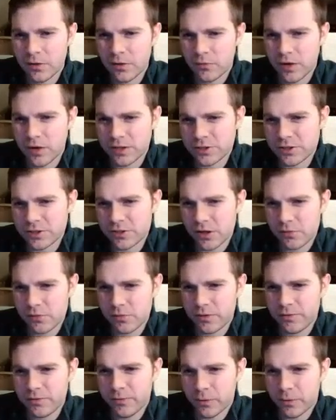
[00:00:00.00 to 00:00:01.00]
registered
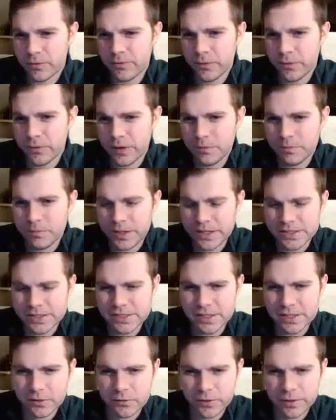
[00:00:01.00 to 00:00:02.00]
with four-footed
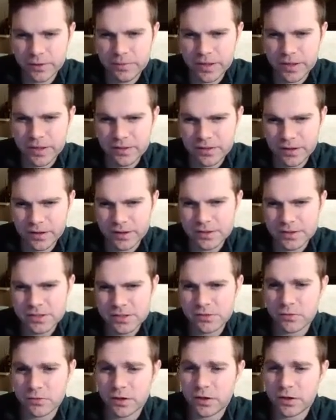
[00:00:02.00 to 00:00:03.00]
beasts and creeping
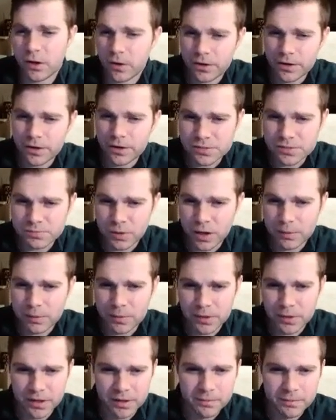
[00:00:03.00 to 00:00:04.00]
things, regarded as
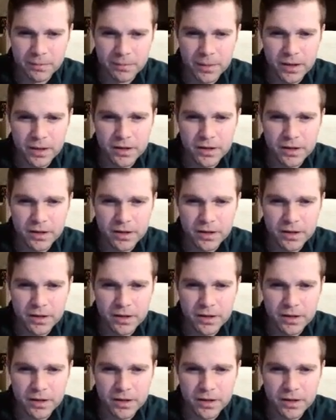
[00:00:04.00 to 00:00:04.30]
property,